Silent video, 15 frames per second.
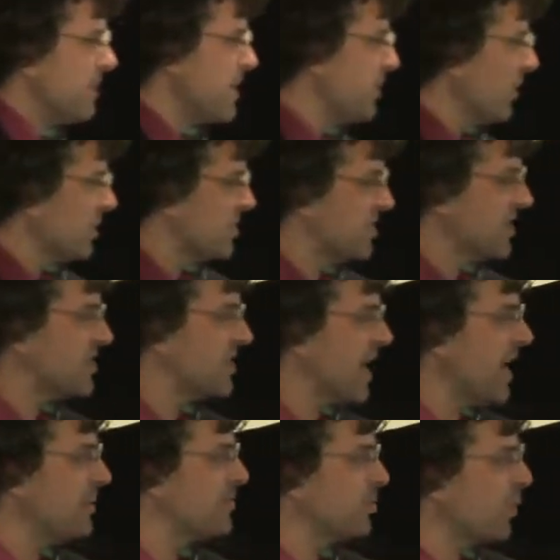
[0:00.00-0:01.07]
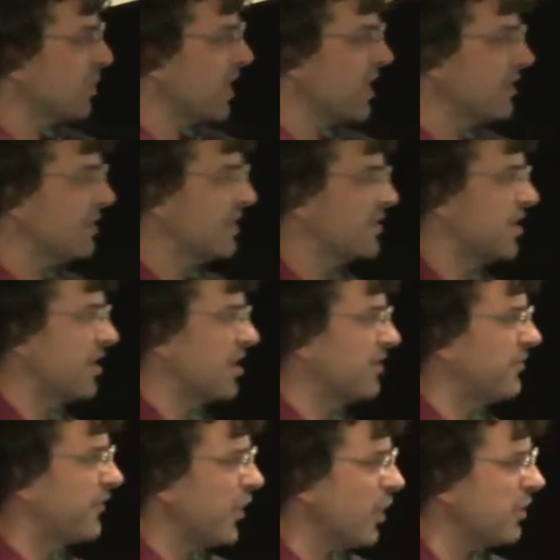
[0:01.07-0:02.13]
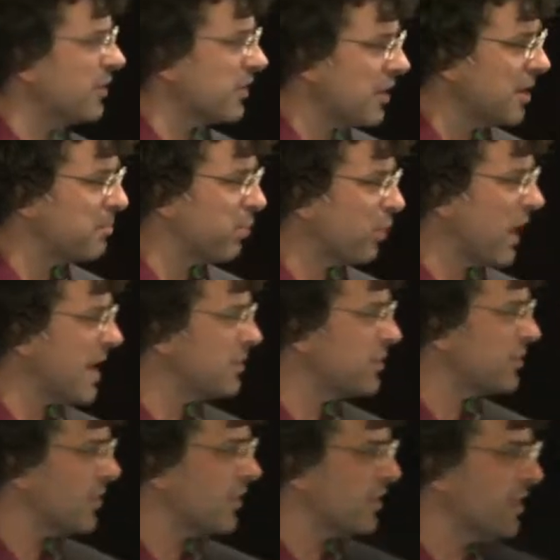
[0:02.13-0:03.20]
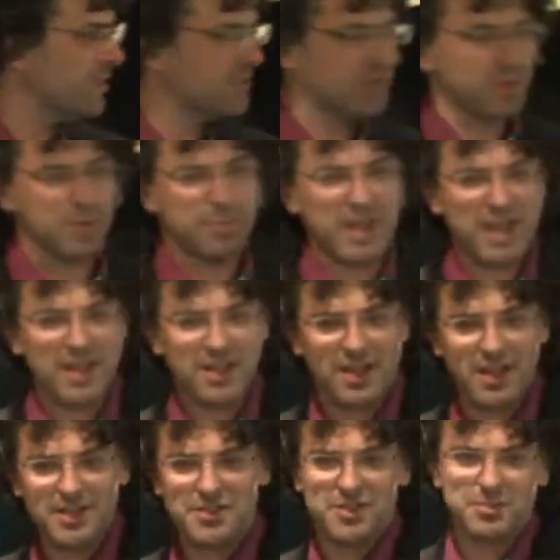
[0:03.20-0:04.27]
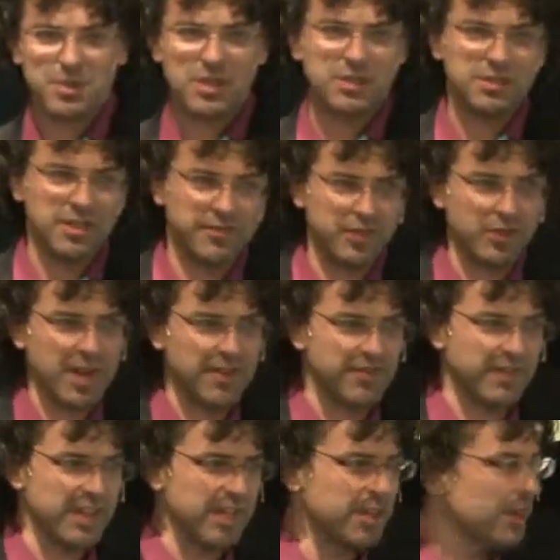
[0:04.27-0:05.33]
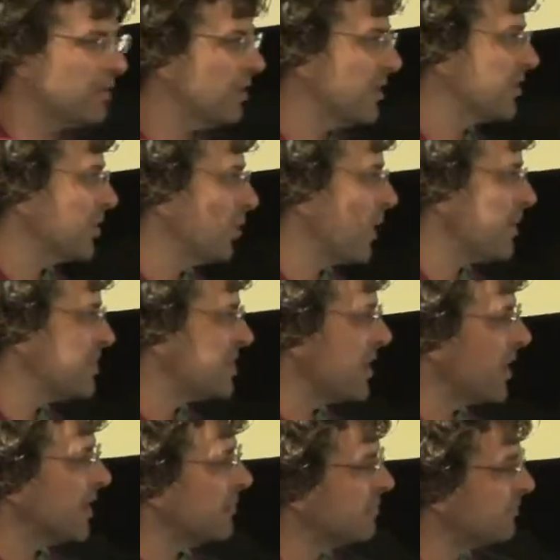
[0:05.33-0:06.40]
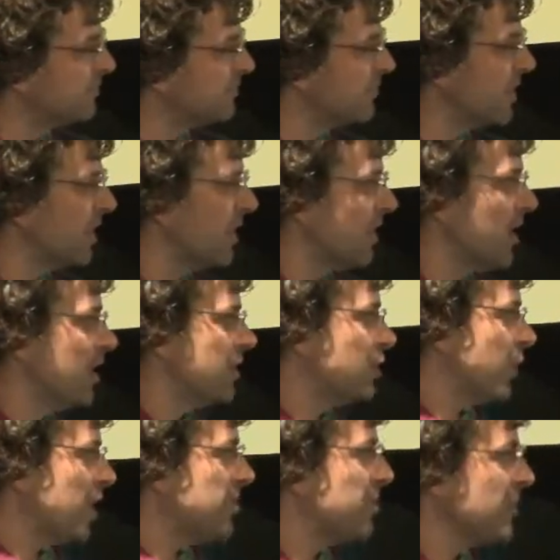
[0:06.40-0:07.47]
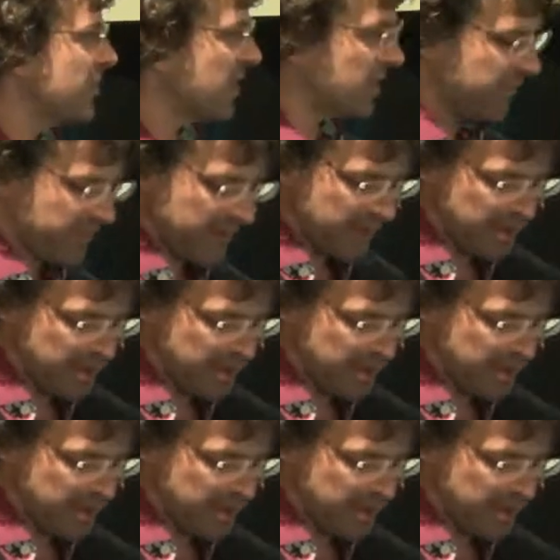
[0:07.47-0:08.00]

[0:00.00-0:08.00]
People are 6 times more likely to convert a browser into a paying customer if you have video on your website. 20%